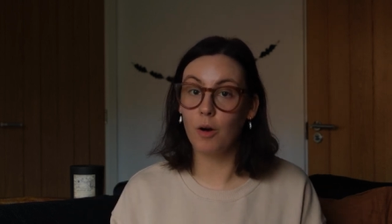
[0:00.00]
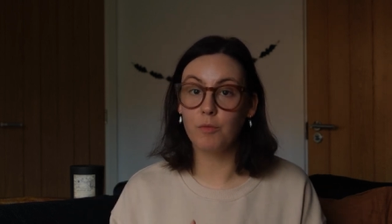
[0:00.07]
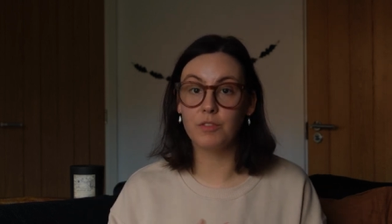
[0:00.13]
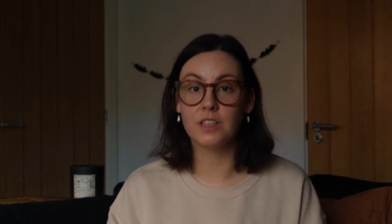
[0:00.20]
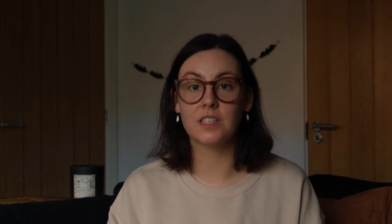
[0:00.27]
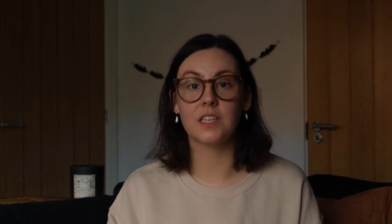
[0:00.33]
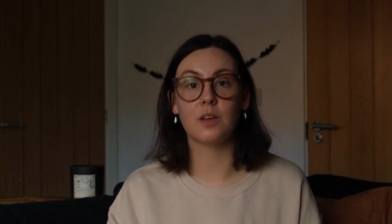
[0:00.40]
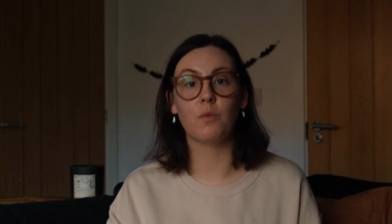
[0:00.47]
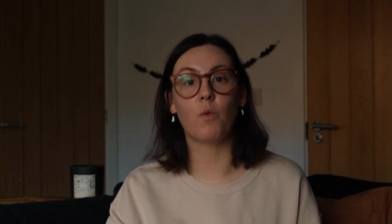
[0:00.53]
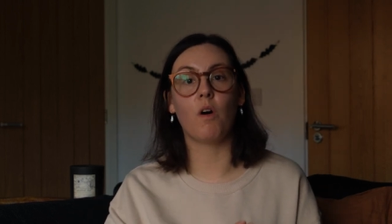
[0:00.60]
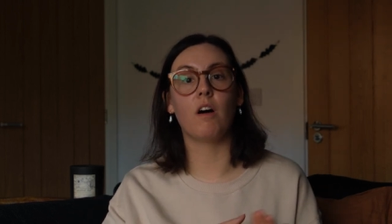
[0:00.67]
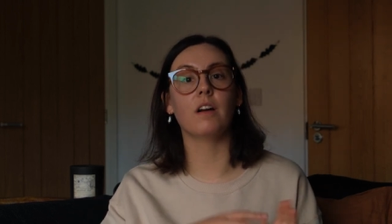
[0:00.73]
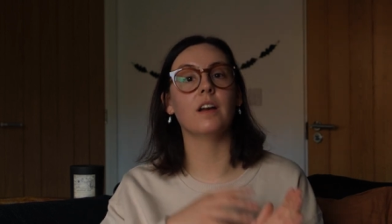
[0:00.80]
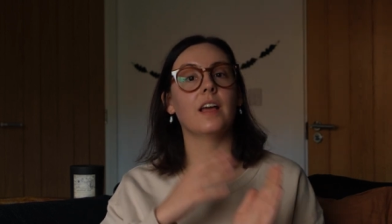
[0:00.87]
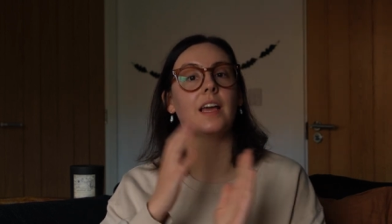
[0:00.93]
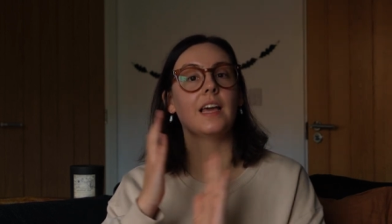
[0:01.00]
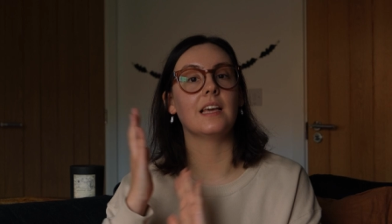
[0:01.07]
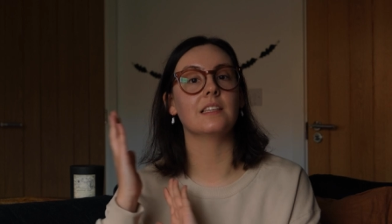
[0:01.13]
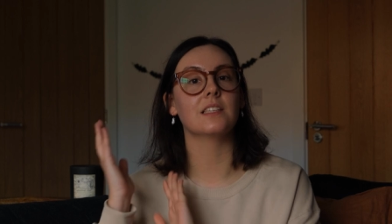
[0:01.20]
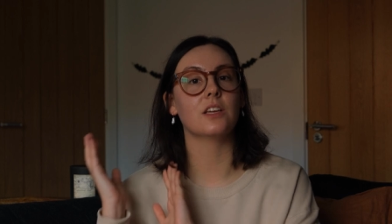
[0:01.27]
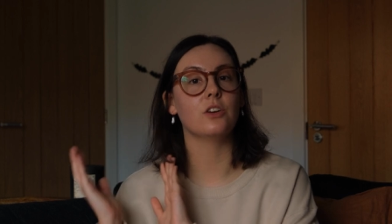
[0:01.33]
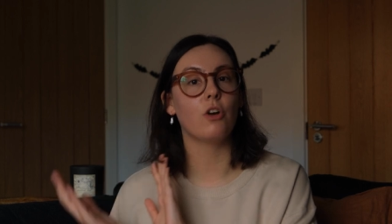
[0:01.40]
Obviously, one
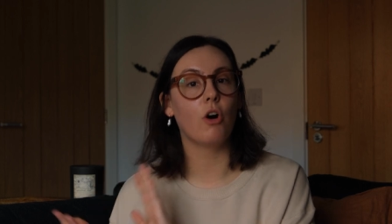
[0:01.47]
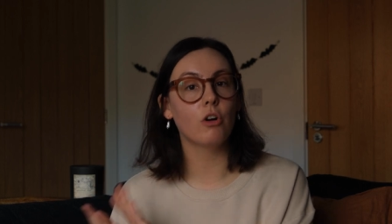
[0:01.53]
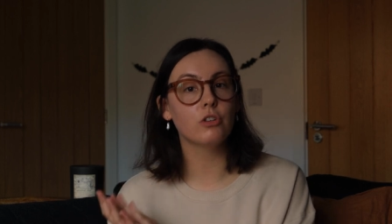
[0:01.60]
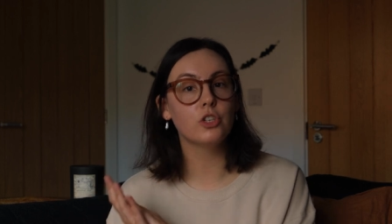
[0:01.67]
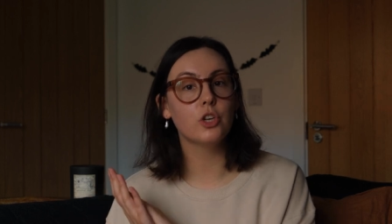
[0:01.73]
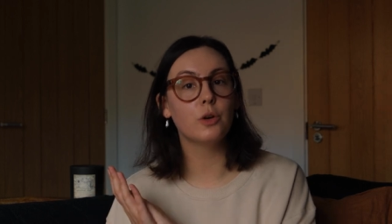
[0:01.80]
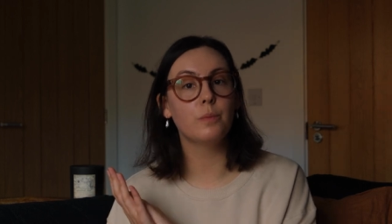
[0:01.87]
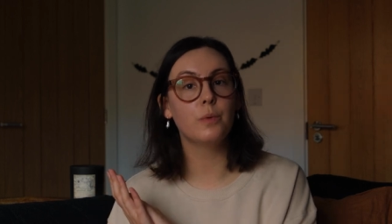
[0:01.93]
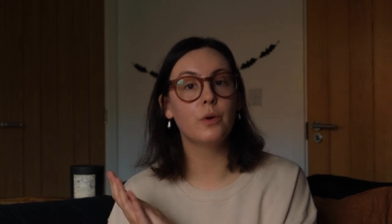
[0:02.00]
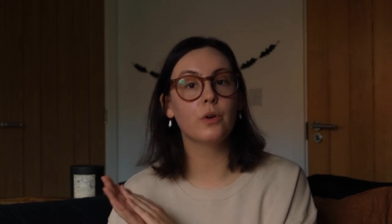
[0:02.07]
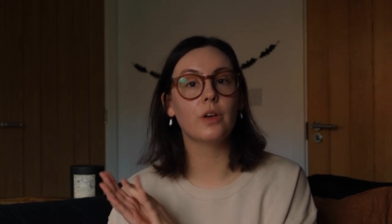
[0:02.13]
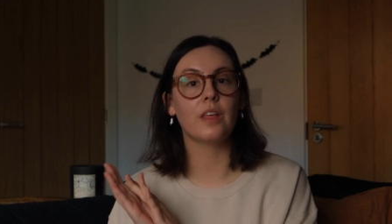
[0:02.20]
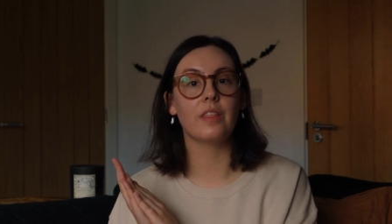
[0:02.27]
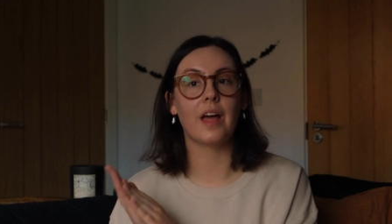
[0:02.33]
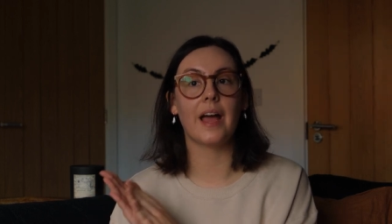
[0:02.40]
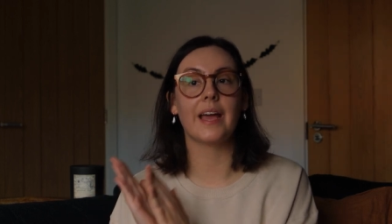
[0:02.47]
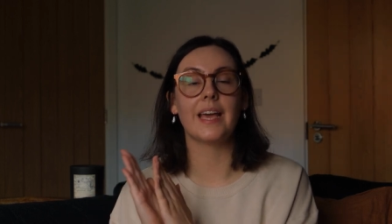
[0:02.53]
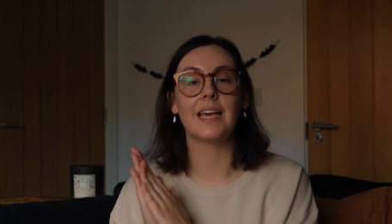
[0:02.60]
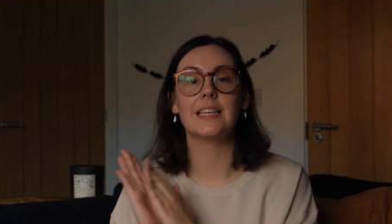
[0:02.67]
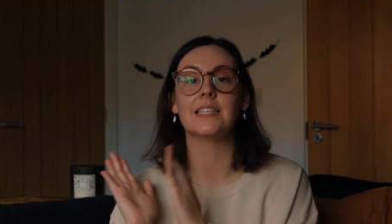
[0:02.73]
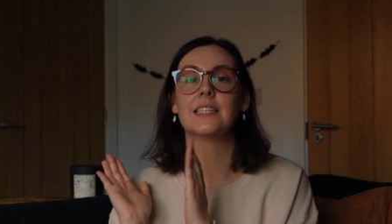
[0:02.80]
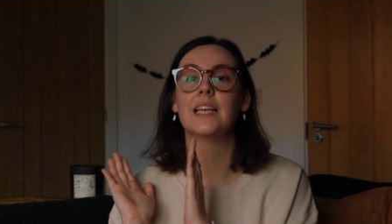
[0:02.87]
is an audiobook, and that
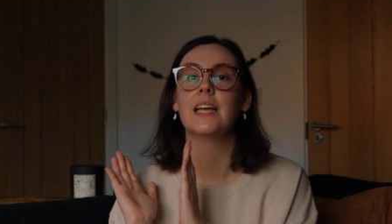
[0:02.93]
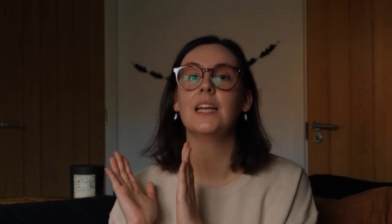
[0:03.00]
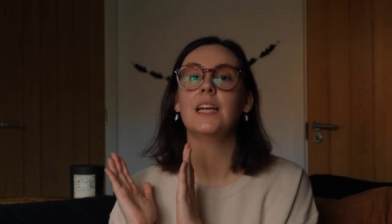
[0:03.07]
is